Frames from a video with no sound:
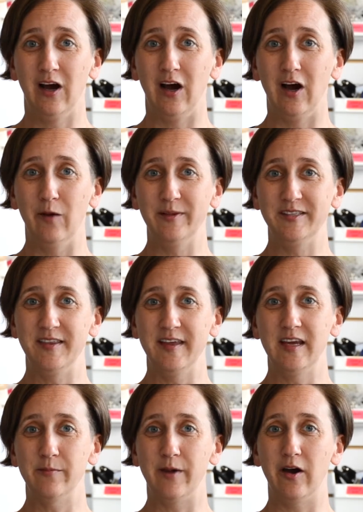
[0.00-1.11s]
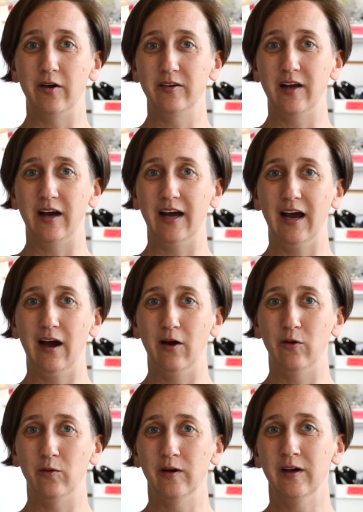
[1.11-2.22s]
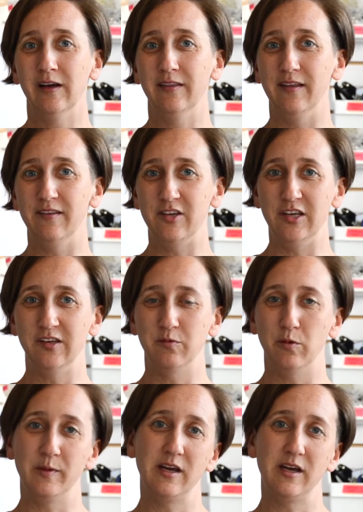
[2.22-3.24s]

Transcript: And to think about how these changes will be